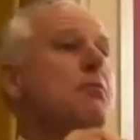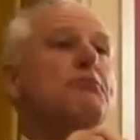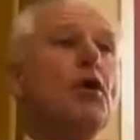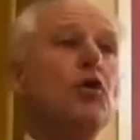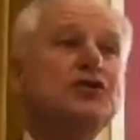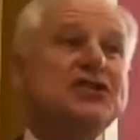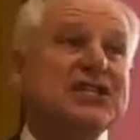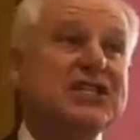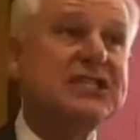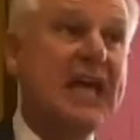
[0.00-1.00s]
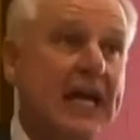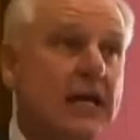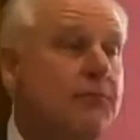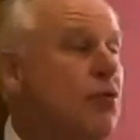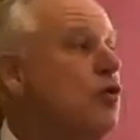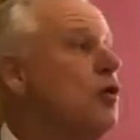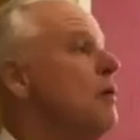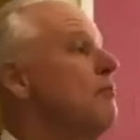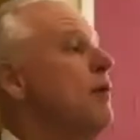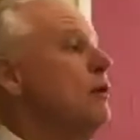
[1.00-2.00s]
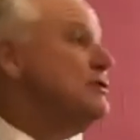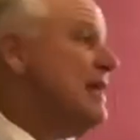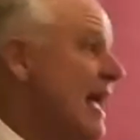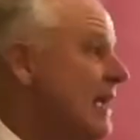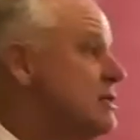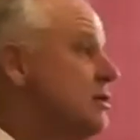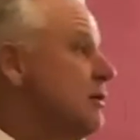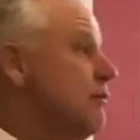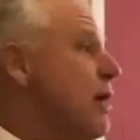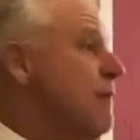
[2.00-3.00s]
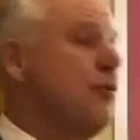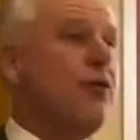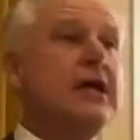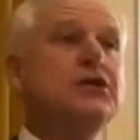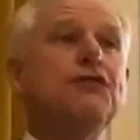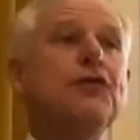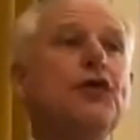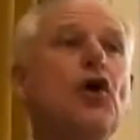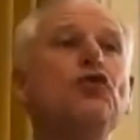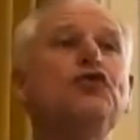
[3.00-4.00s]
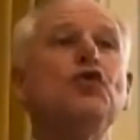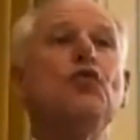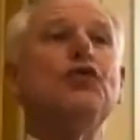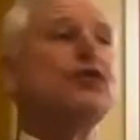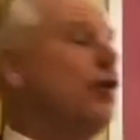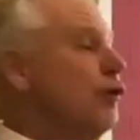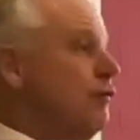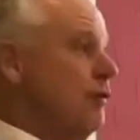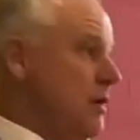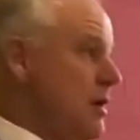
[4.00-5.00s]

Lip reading: most sustainable, most excellent preparation for those who will serve